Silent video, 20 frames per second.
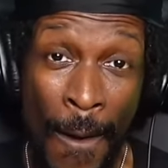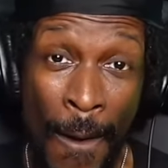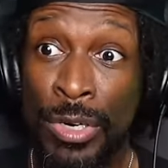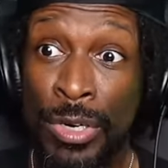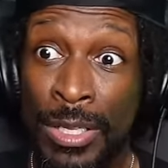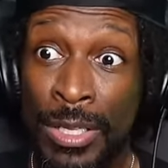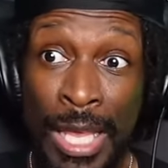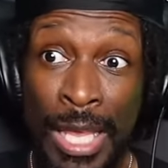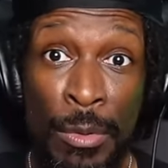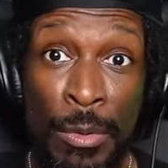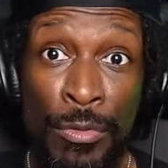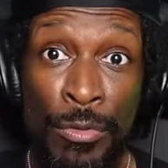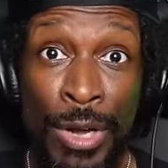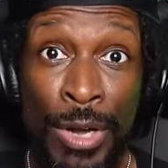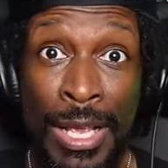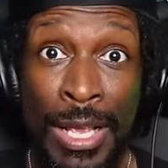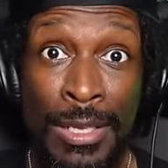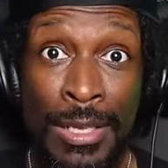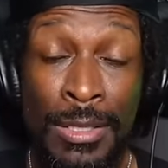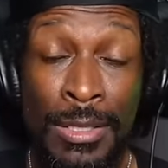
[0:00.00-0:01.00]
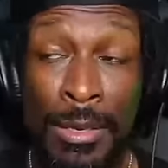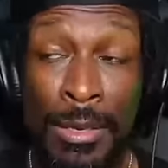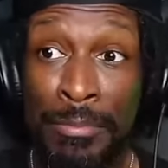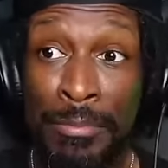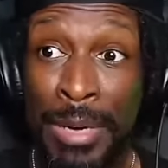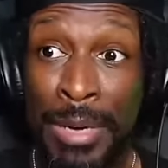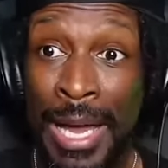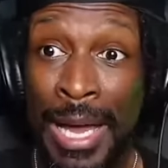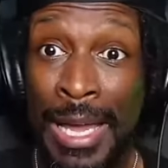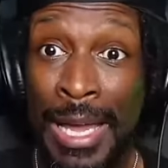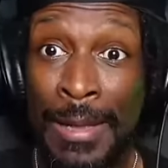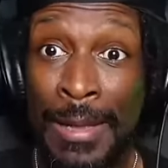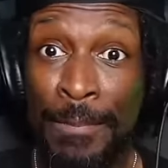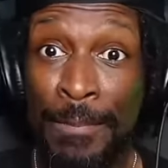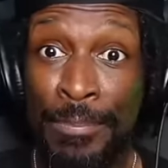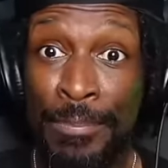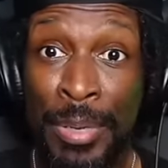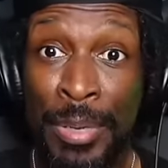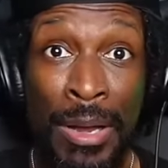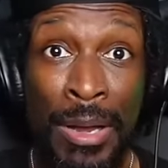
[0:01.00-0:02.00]
They were raised by
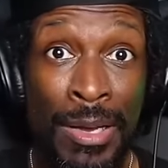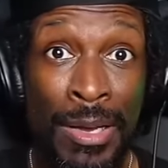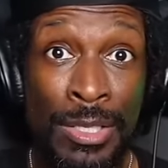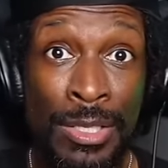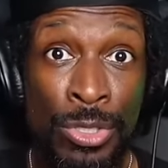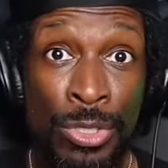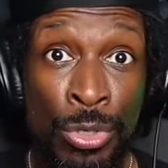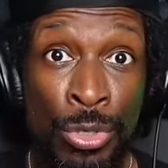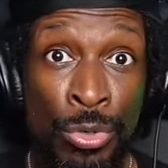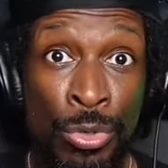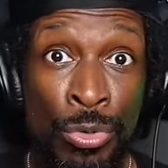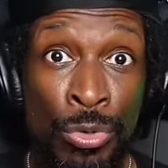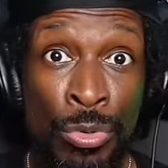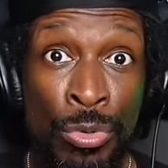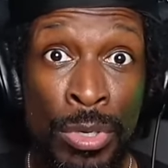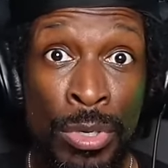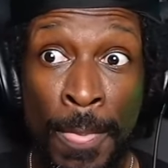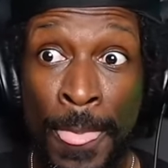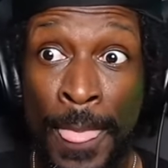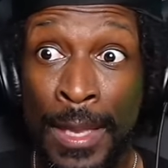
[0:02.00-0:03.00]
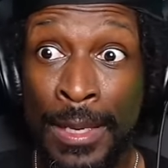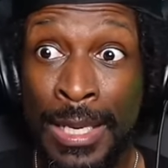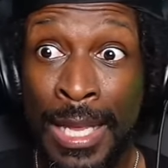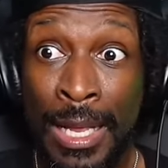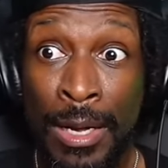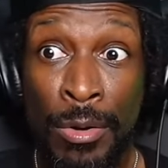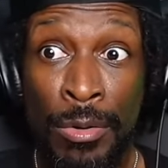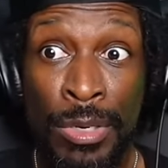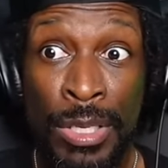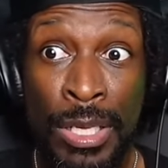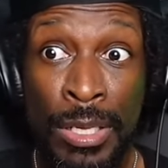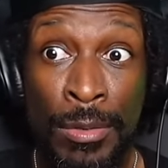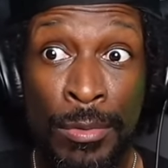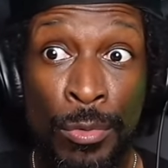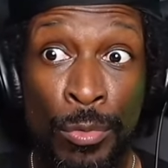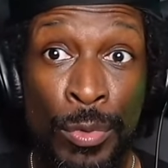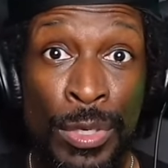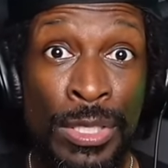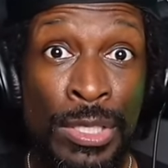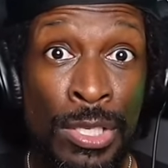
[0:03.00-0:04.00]
parents who not only
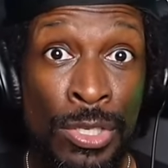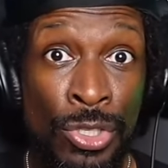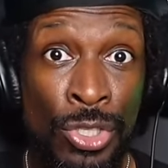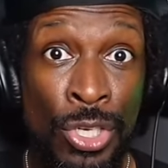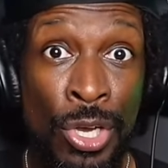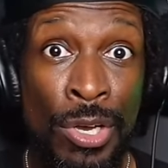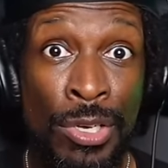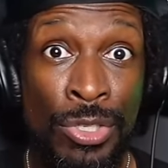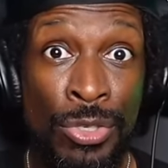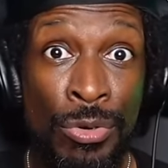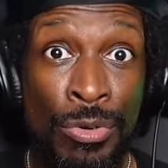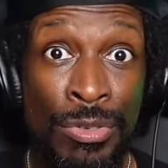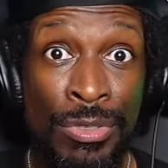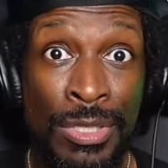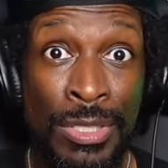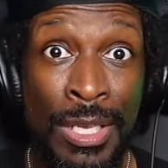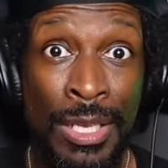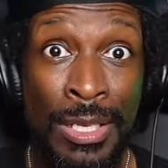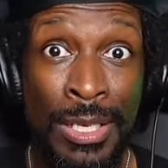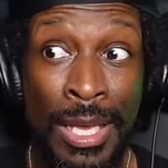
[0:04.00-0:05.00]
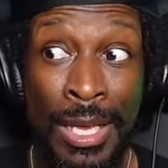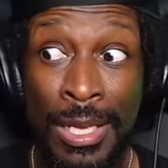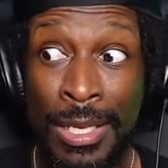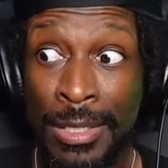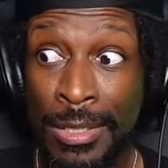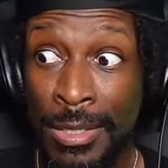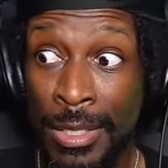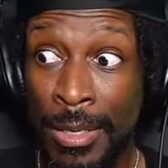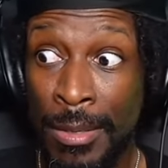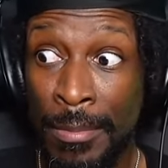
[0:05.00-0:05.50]
went to church on Sundays,